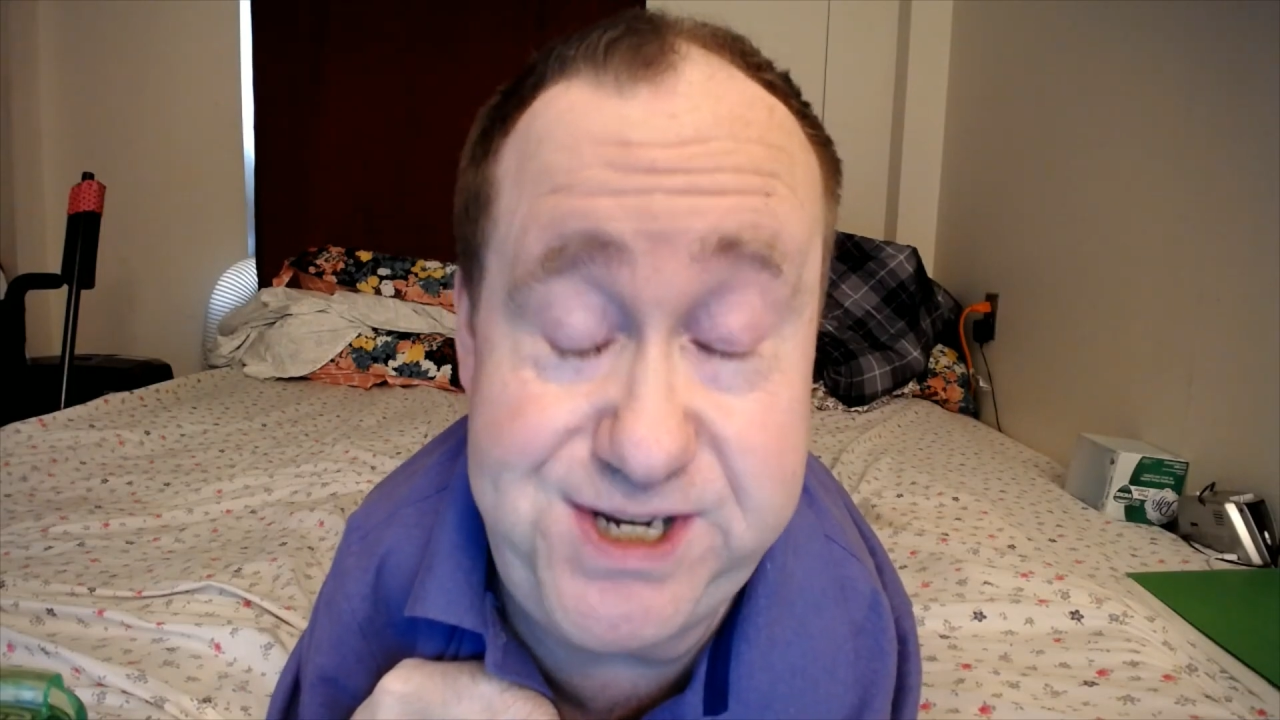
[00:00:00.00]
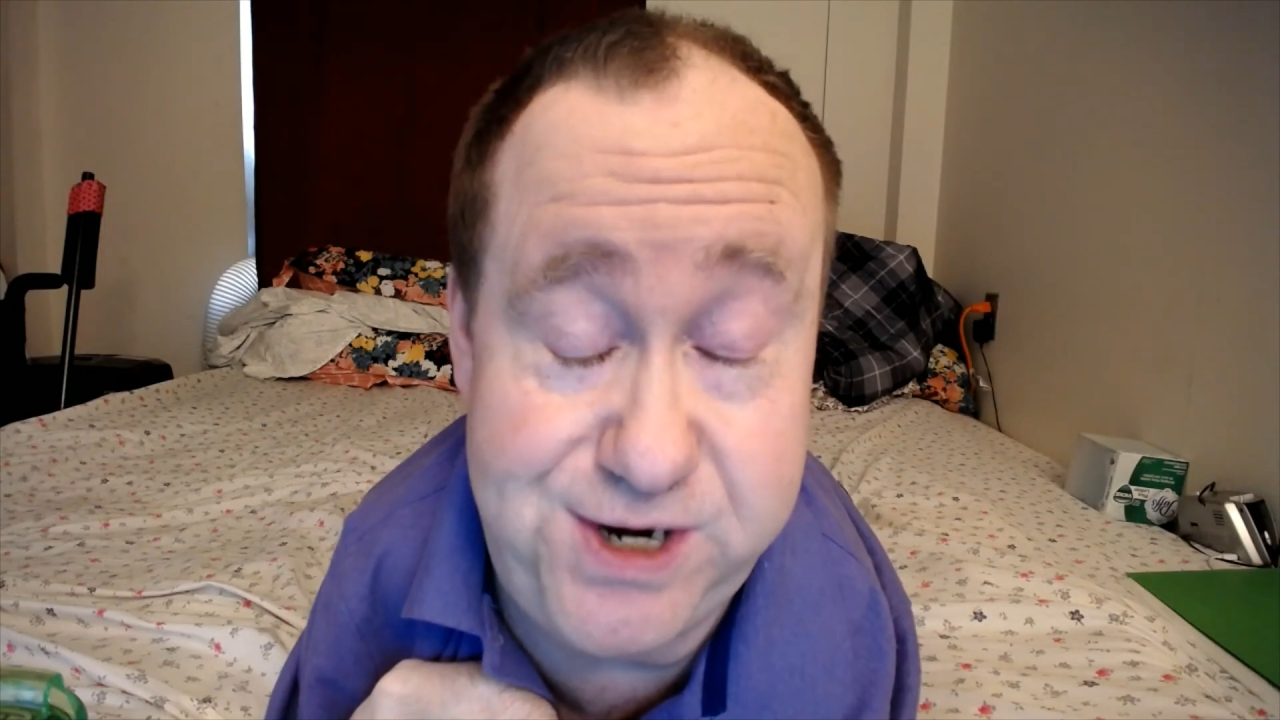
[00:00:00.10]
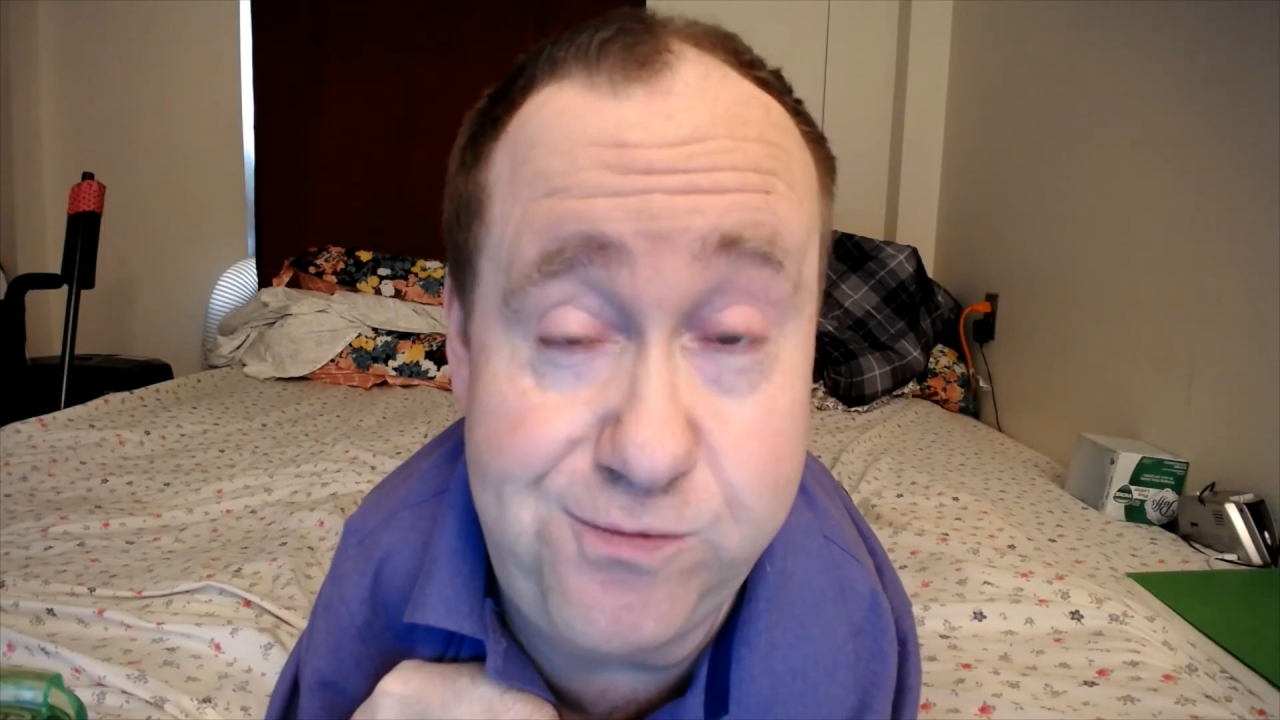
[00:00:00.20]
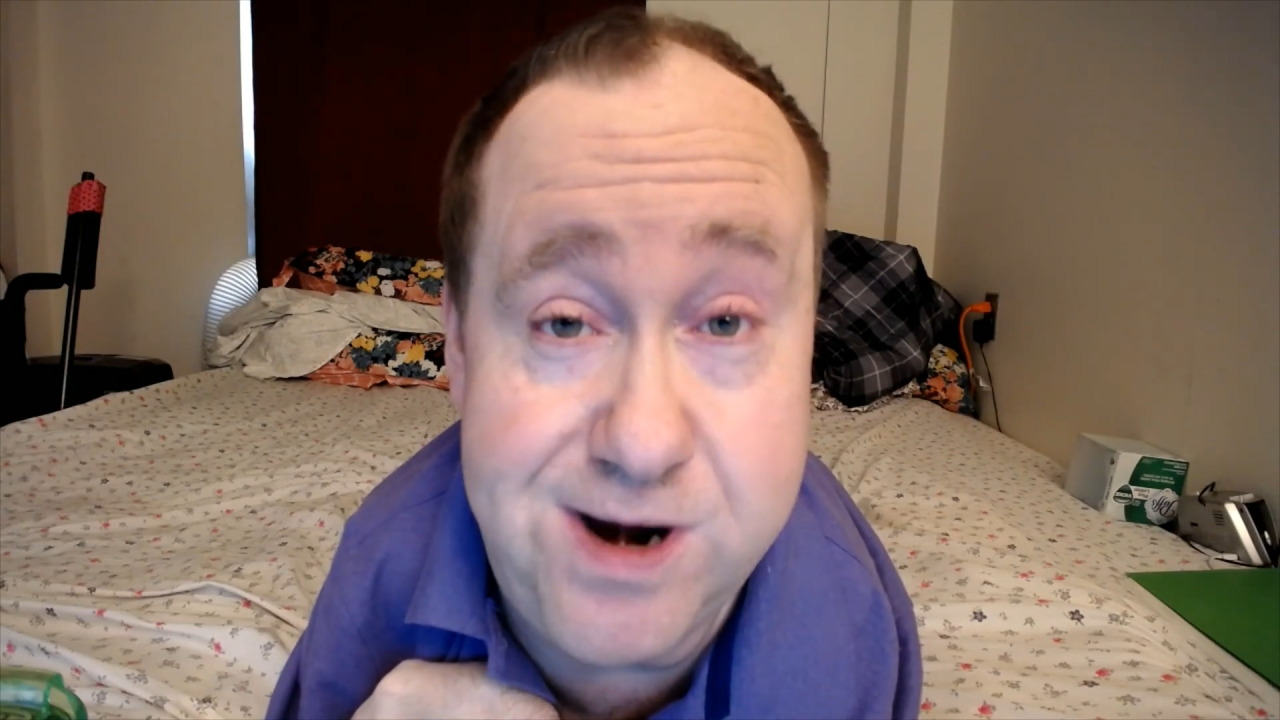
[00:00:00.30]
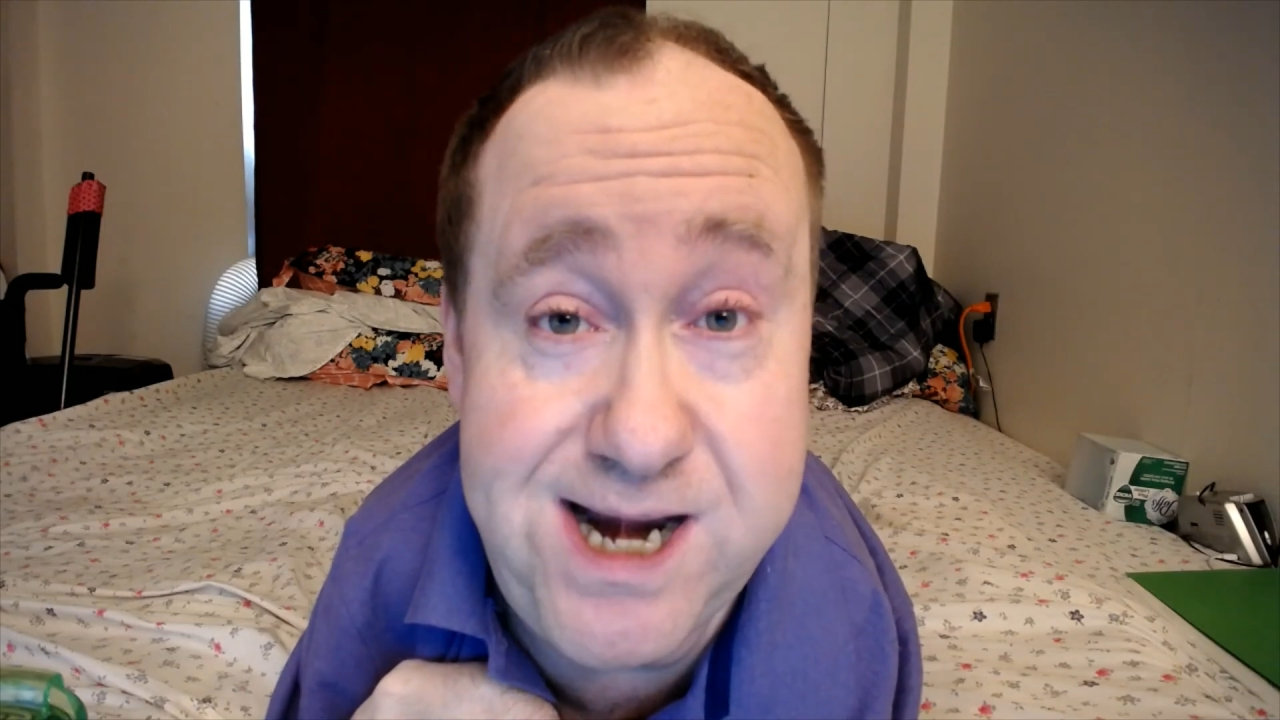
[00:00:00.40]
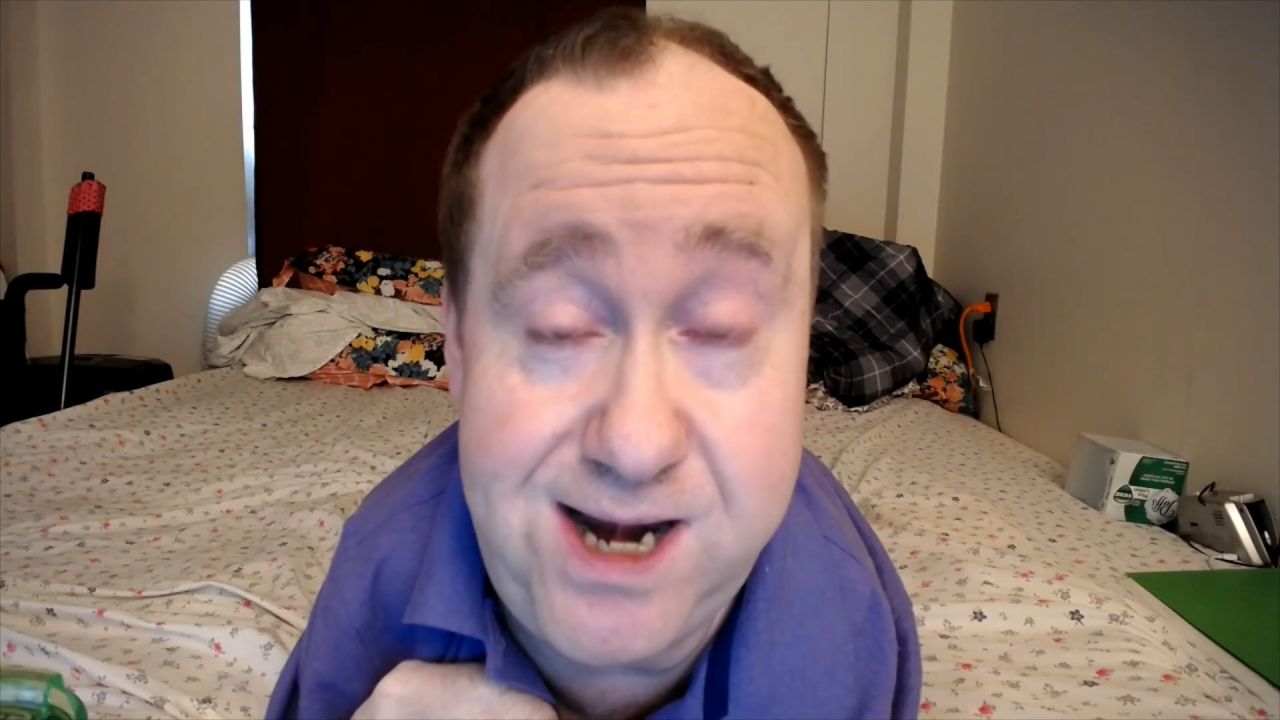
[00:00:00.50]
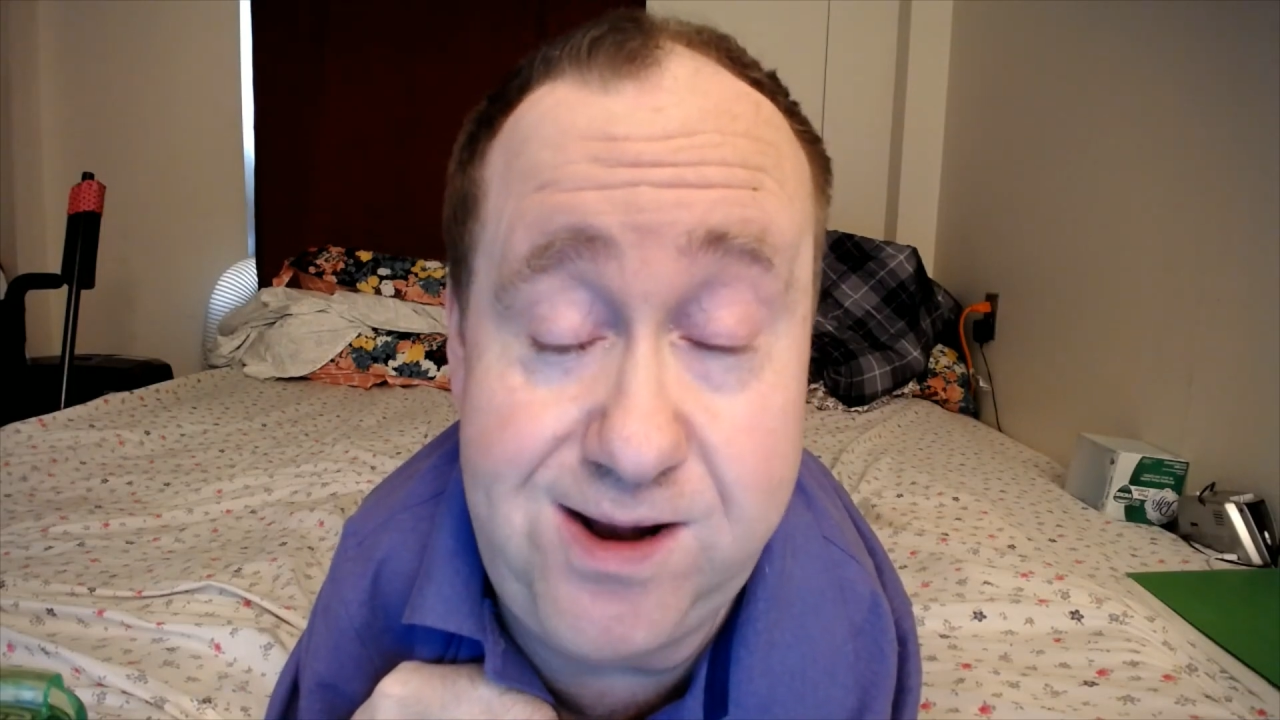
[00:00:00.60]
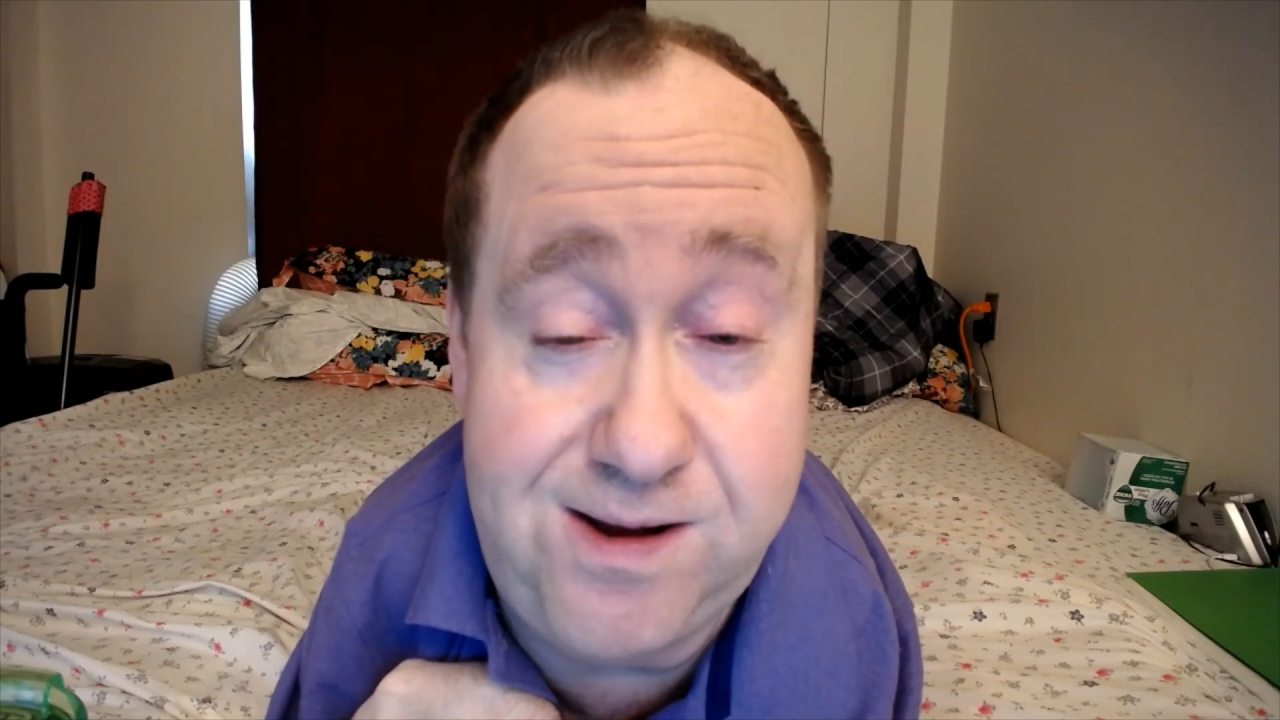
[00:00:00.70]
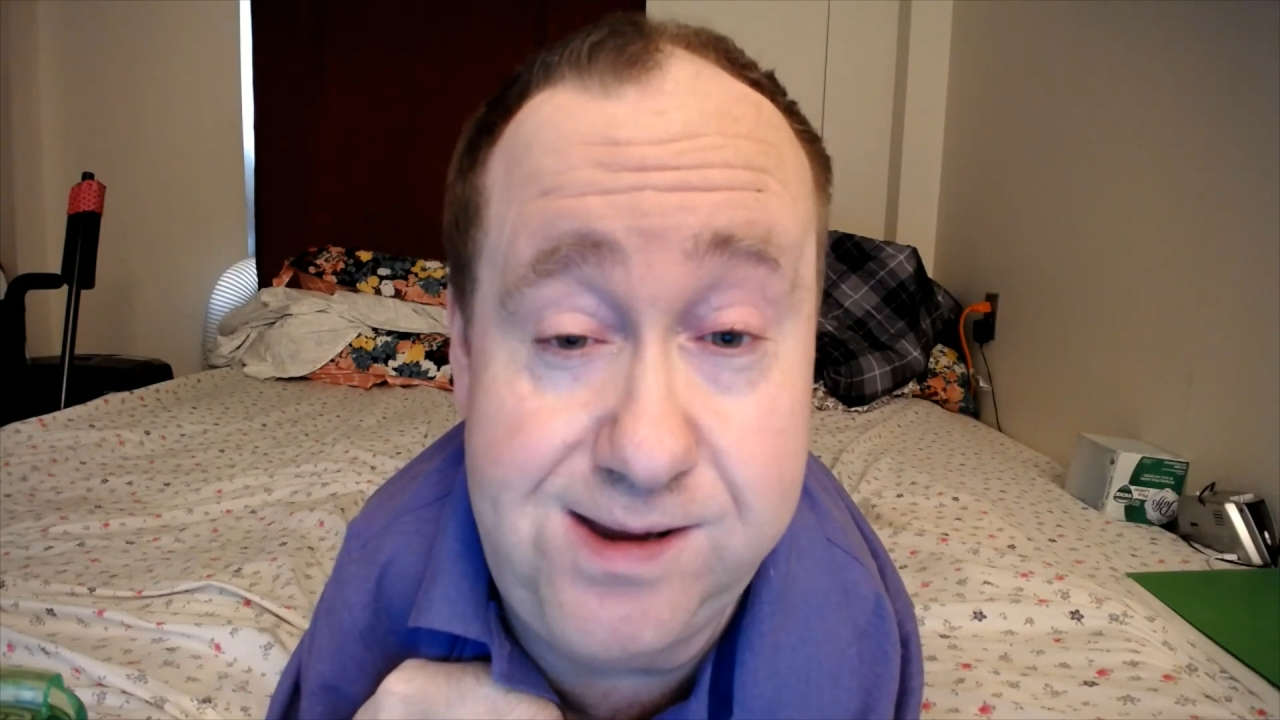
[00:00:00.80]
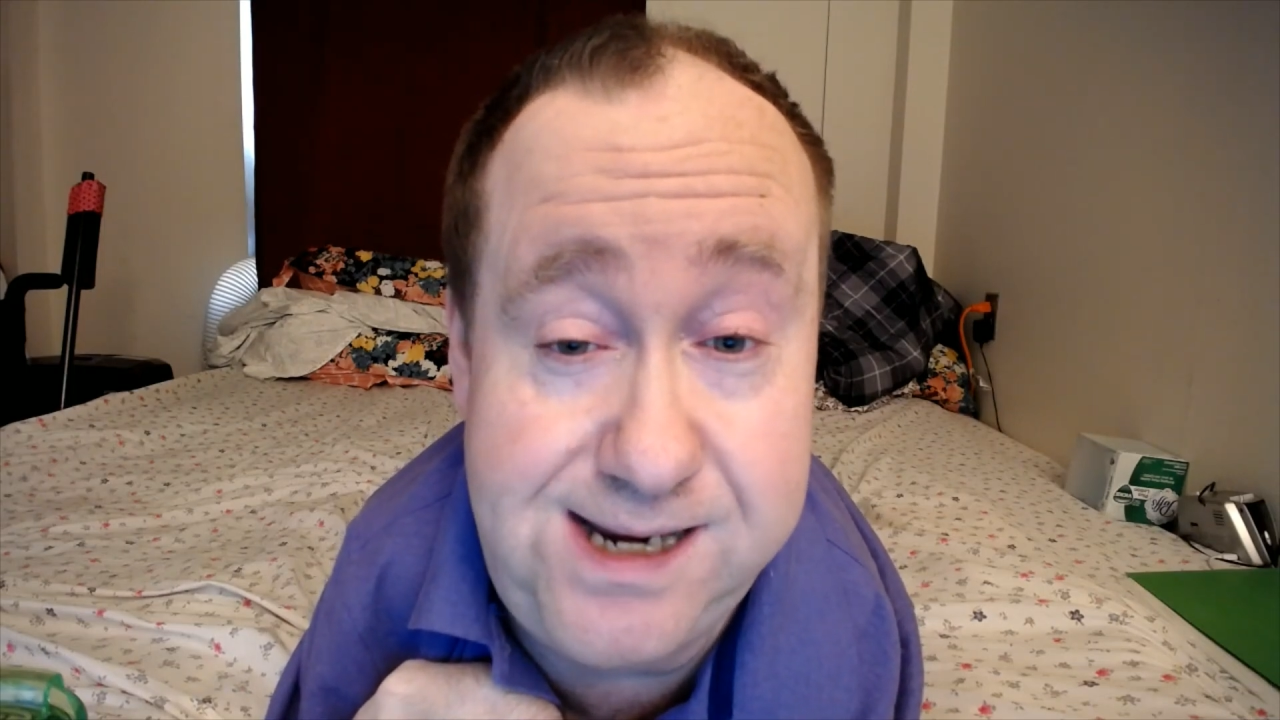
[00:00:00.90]
to run it
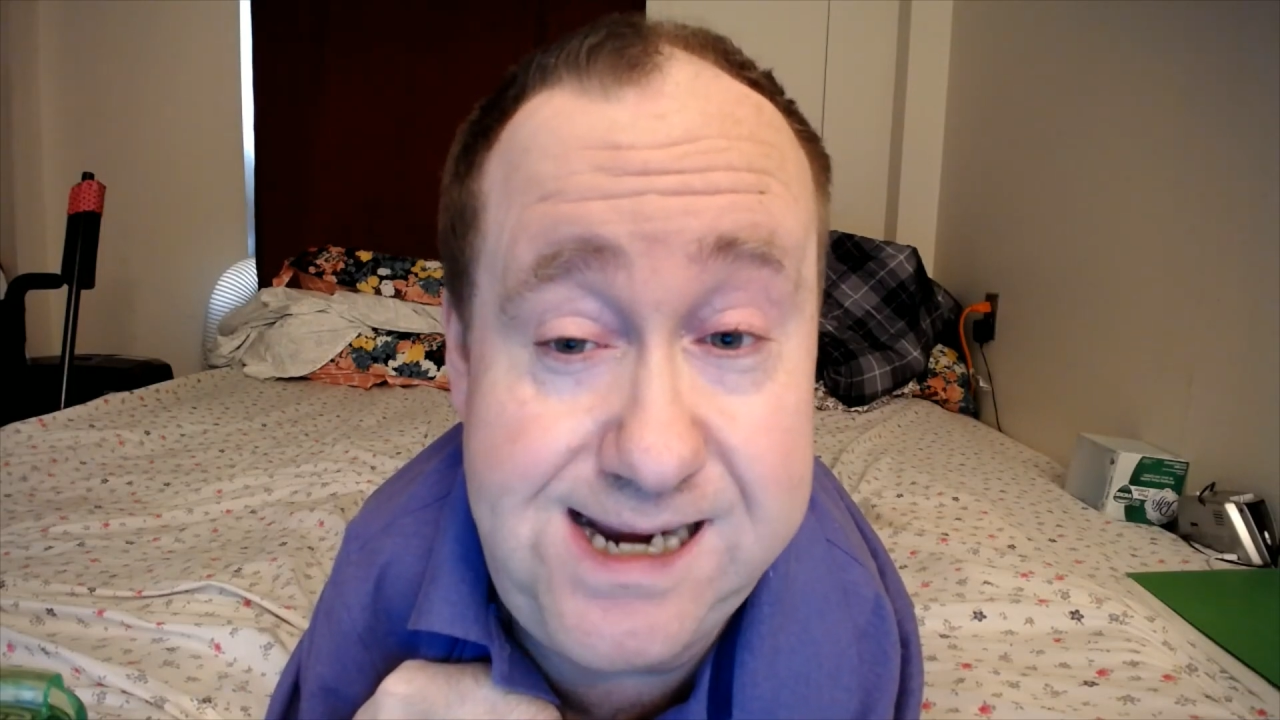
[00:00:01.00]
all.